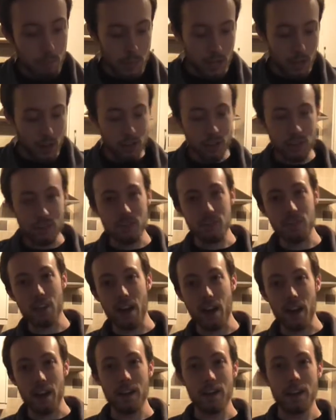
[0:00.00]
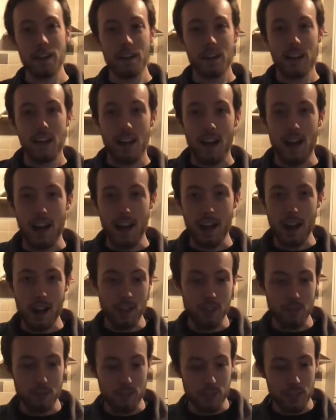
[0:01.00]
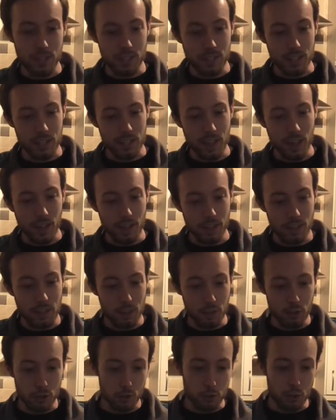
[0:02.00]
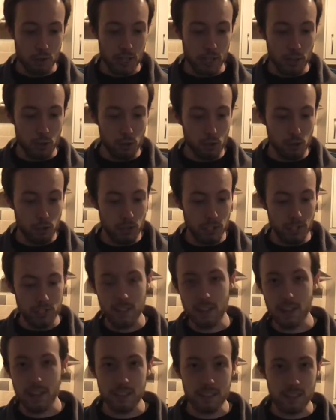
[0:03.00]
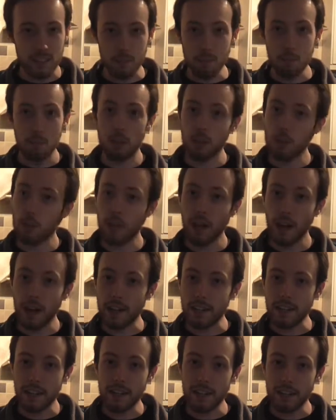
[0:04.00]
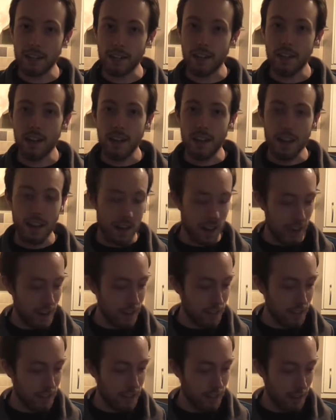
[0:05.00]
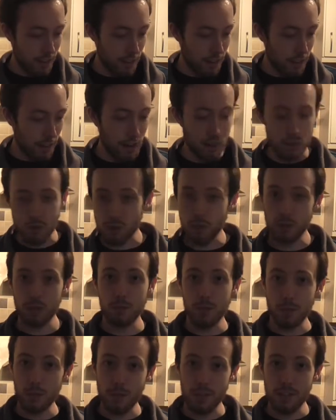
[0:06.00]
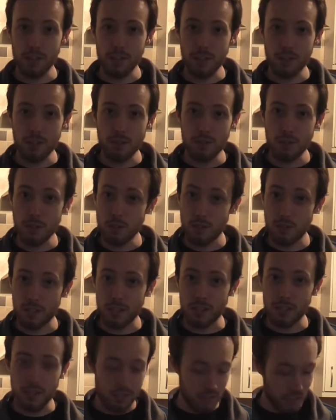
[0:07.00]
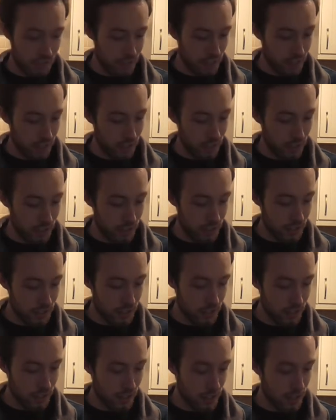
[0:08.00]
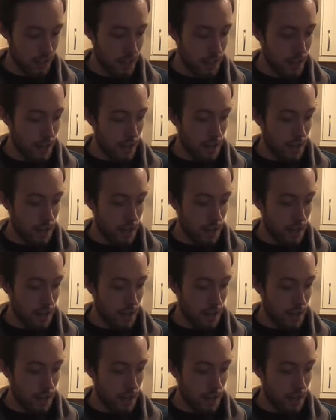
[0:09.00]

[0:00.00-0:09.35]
because of that, I do think it looks really cool. It's a nice simple idea, and I'd strongly recommend you use it just for the sake of authenticity.